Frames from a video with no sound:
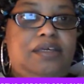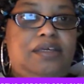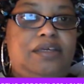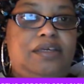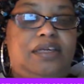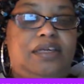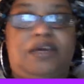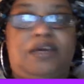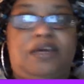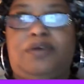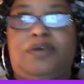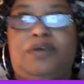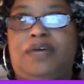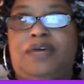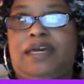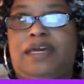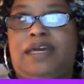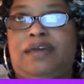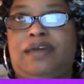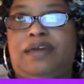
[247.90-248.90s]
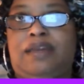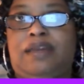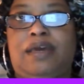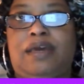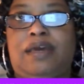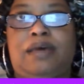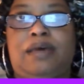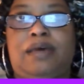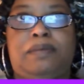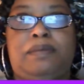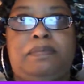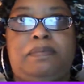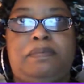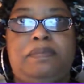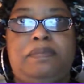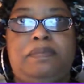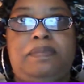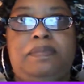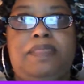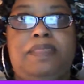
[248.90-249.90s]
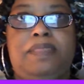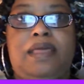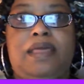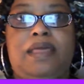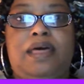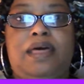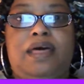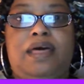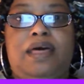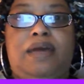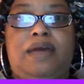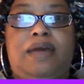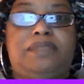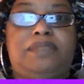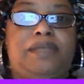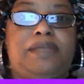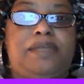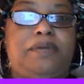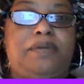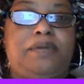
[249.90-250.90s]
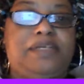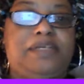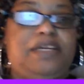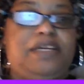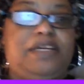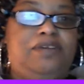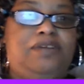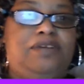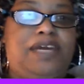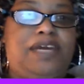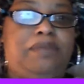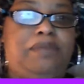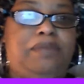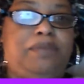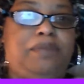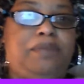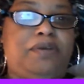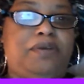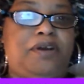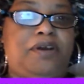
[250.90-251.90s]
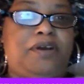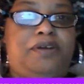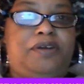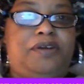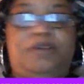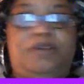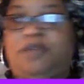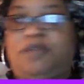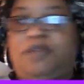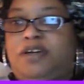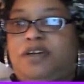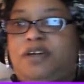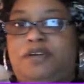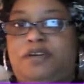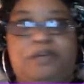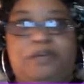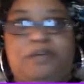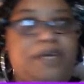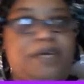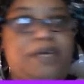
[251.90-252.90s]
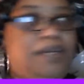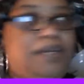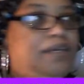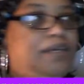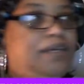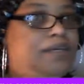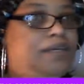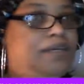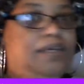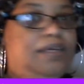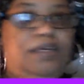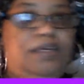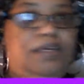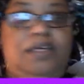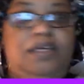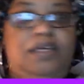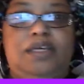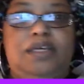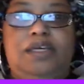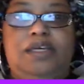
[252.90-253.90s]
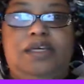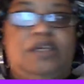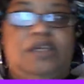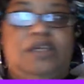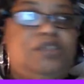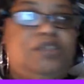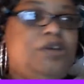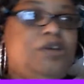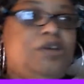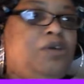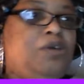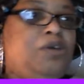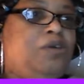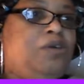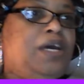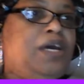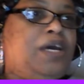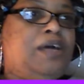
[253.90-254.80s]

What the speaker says: and I'm the type of person that don't like people to hurt, don't want to hurt nobody. So,